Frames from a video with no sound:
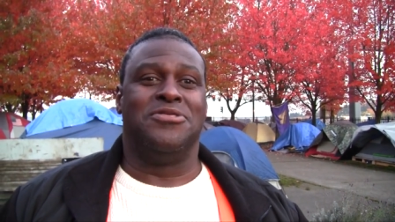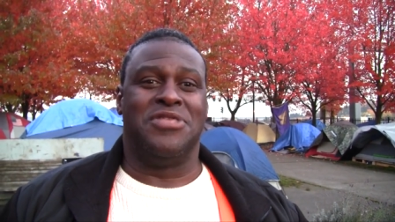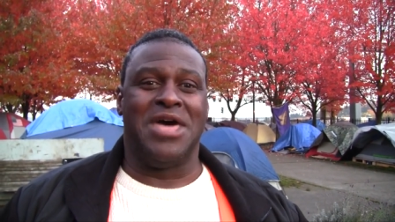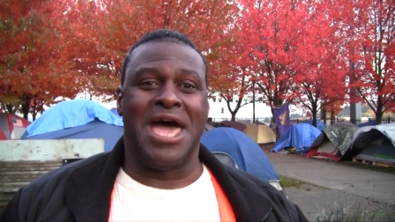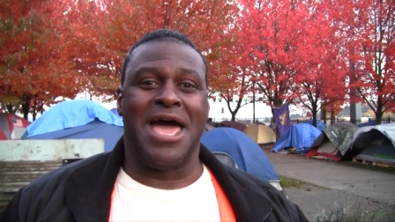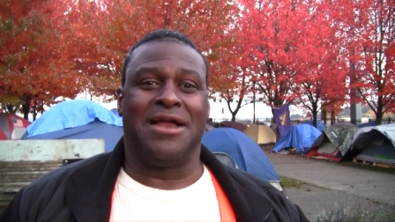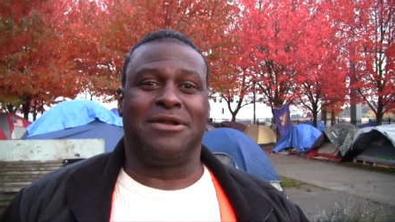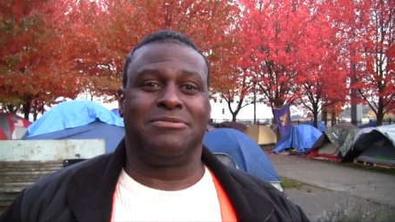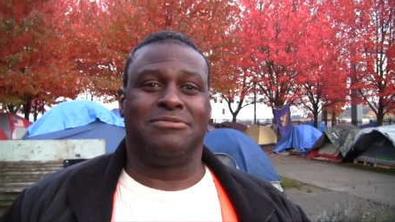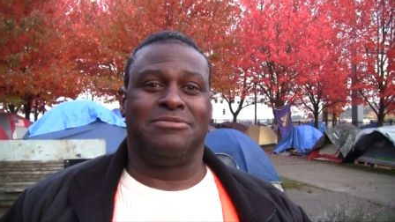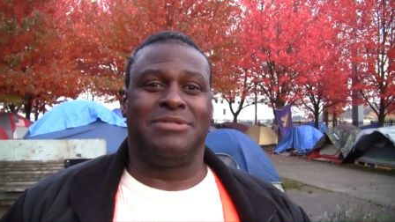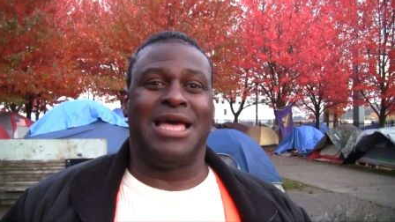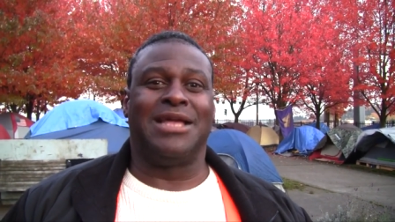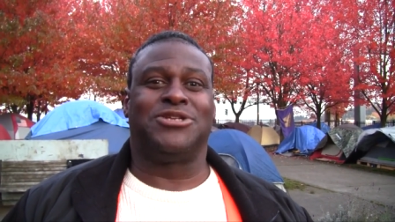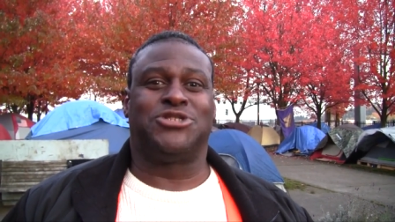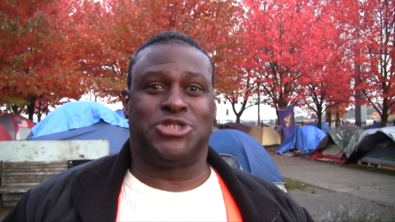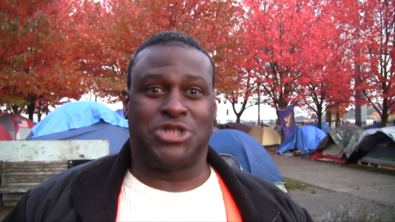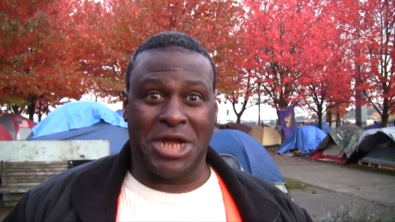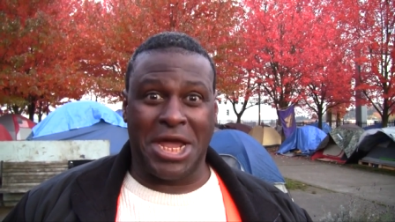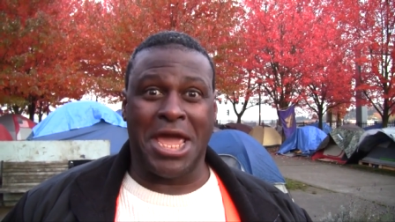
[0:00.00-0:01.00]
that
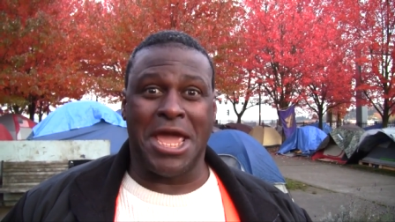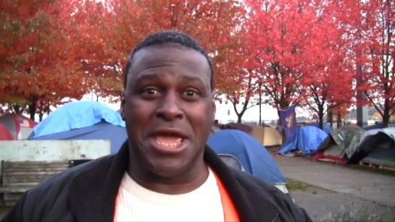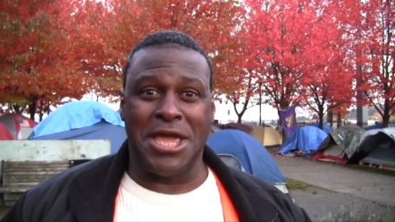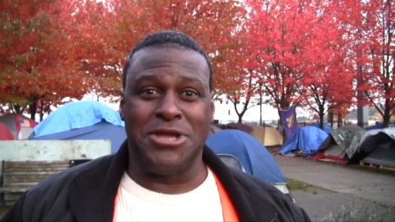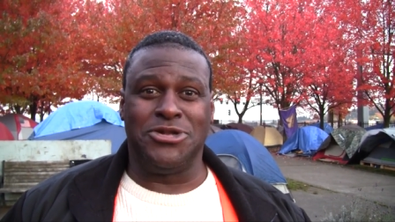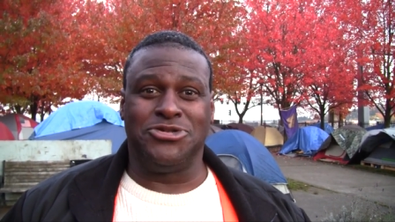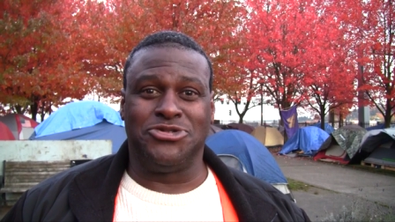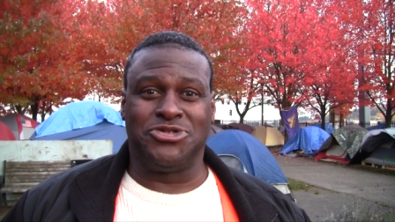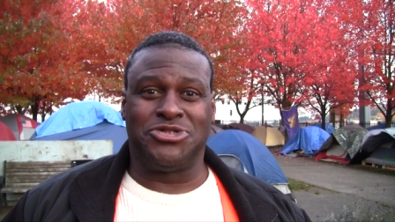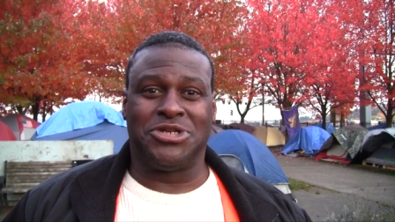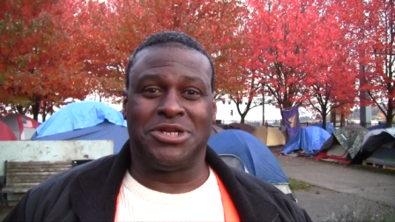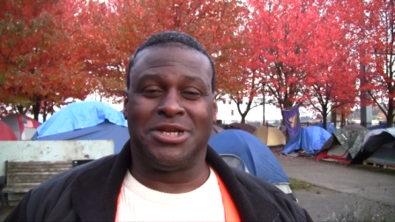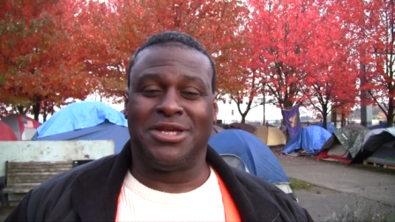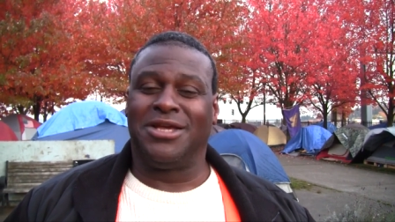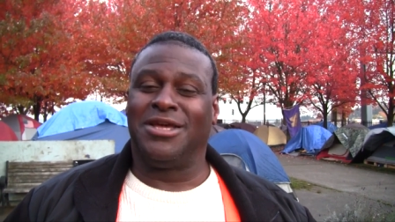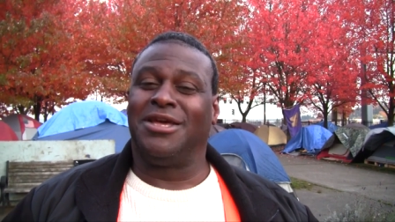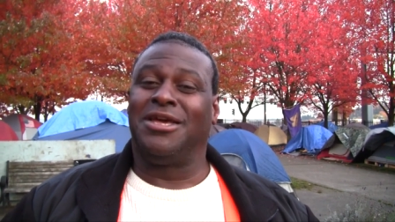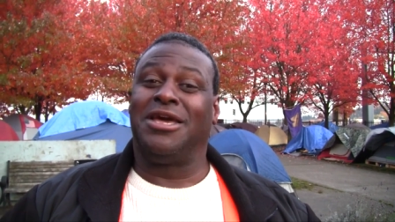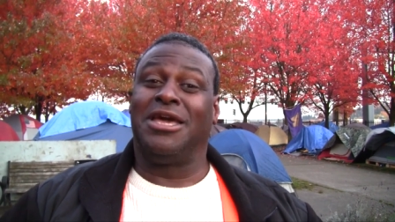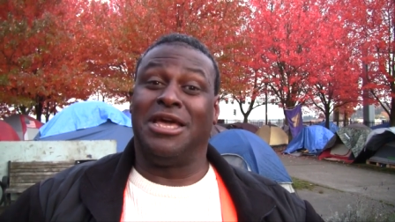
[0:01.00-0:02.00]
that change
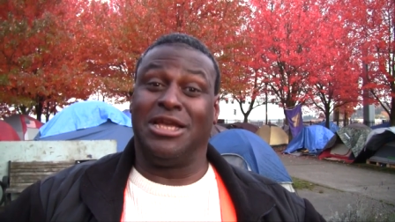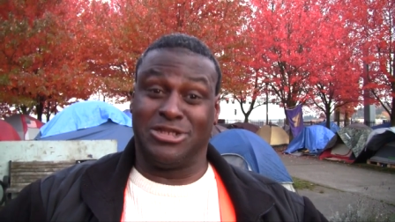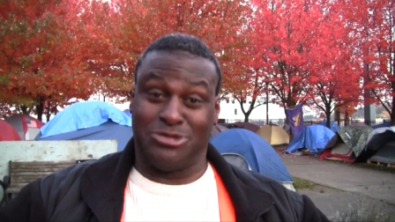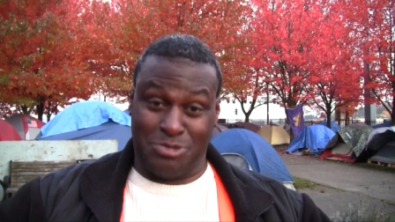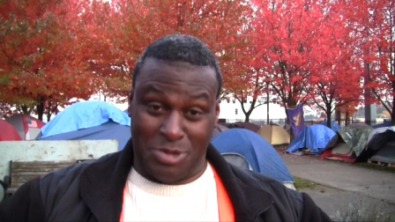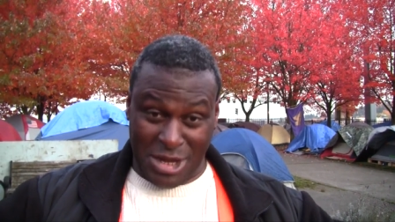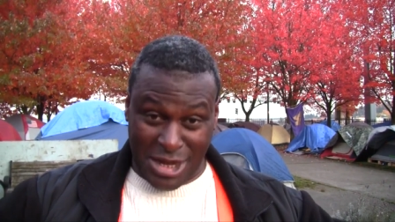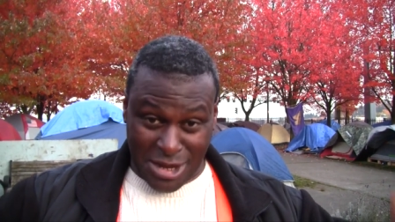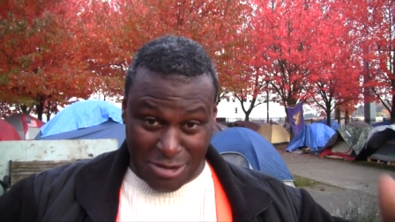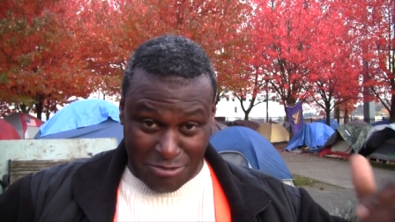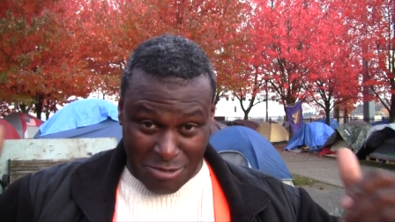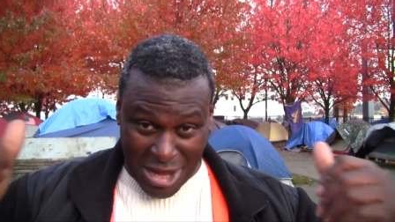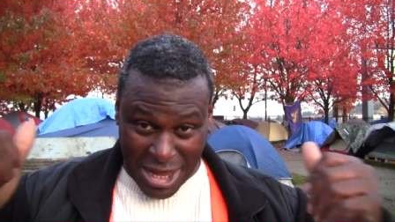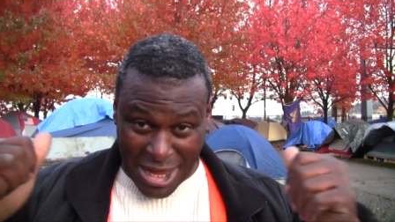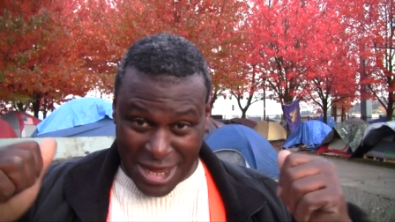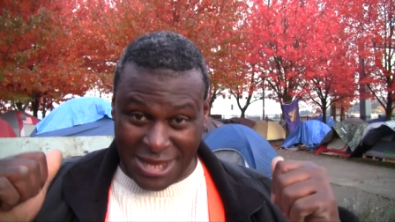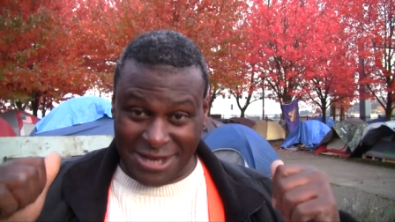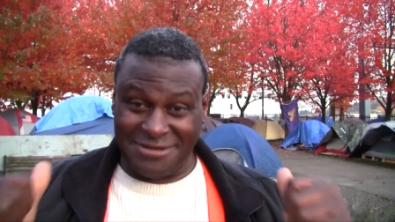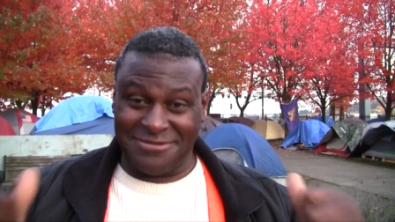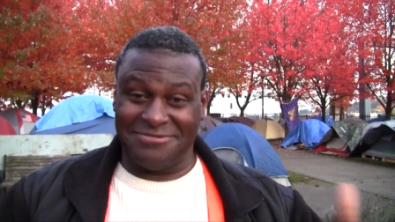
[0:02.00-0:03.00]
is being
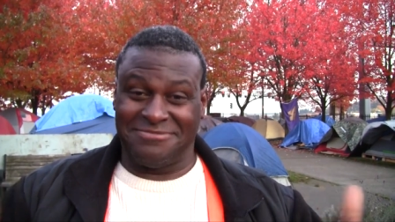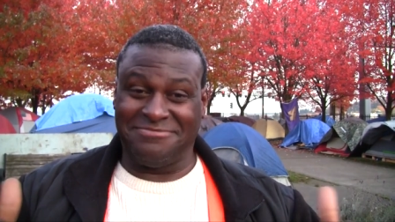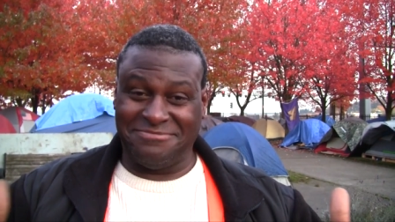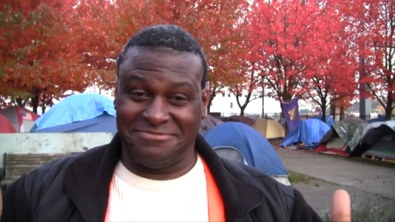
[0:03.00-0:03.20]
made.